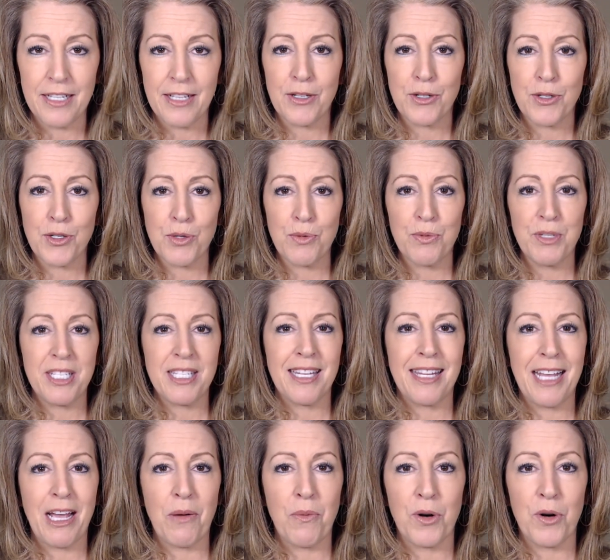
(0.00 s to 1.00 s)
There's a reason
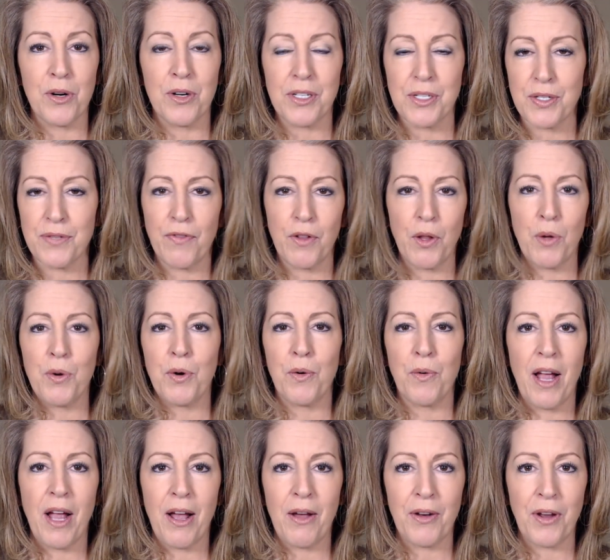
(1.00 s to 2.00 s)
that word is floating
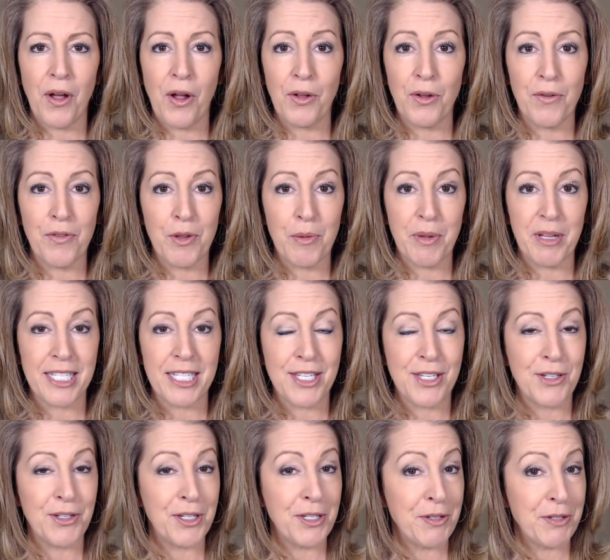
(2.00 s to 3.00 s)
around all over the place
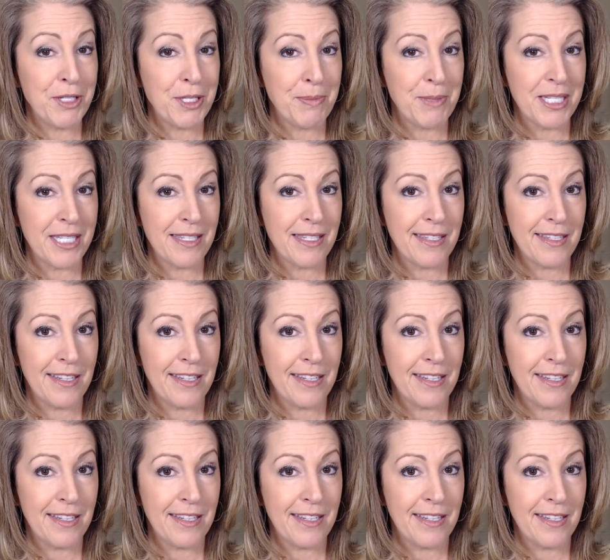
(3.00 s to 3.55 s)
during Christmas,